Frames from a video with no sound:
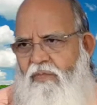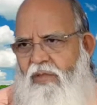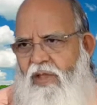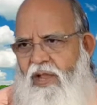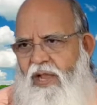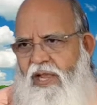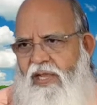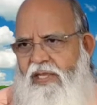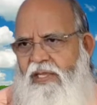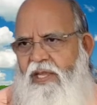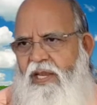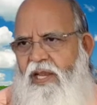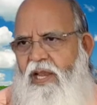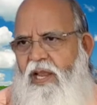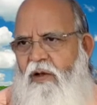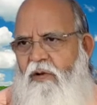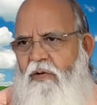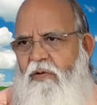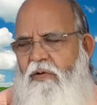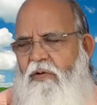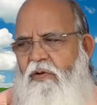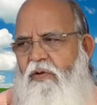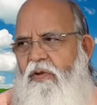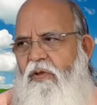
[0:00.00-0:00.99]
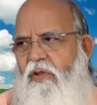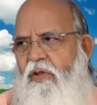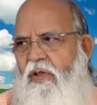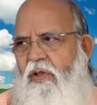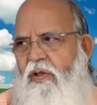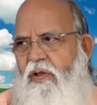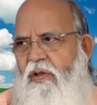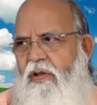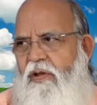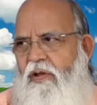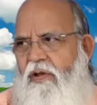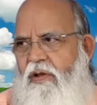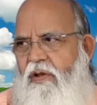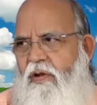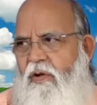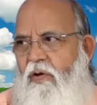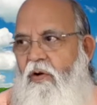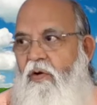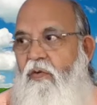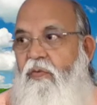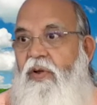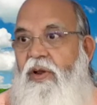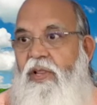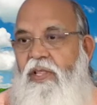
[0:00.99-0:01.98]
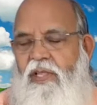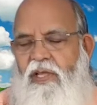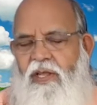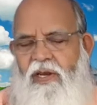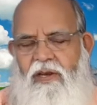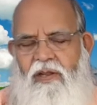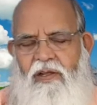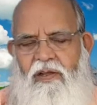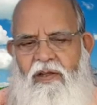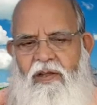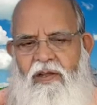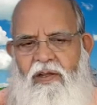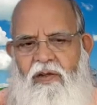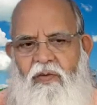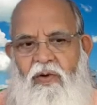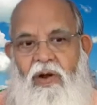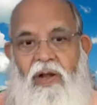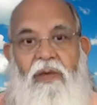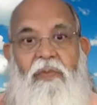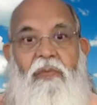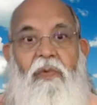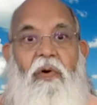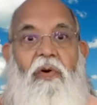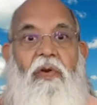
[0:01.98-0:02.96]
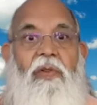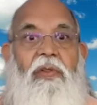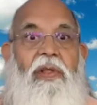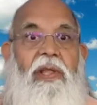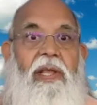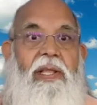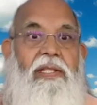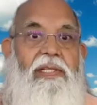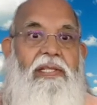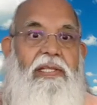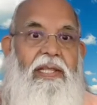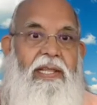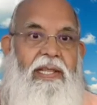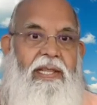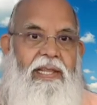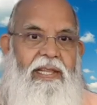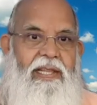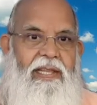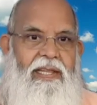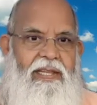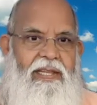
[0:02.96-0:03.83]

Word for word: I said, now go further. What more you can see?